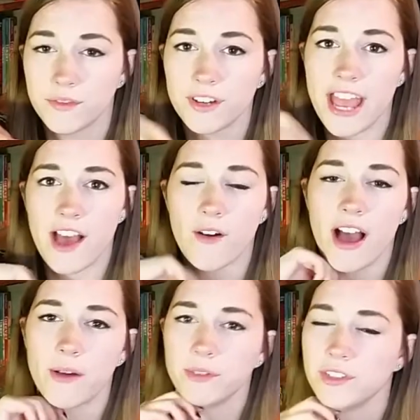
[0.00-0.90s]
For now,
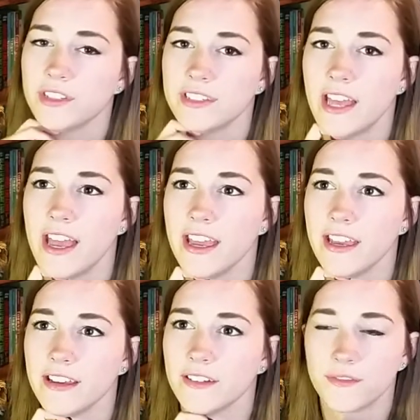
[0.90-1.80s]
I will just
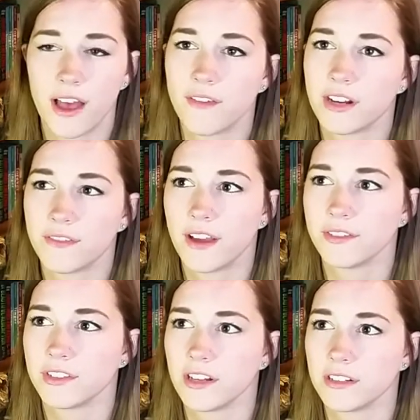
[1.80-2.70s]
say 5 out of 5
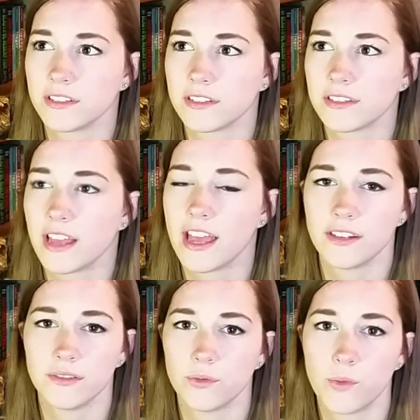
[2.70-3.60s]
stars
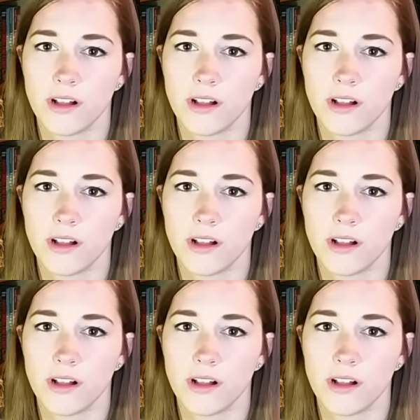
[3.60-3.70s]
and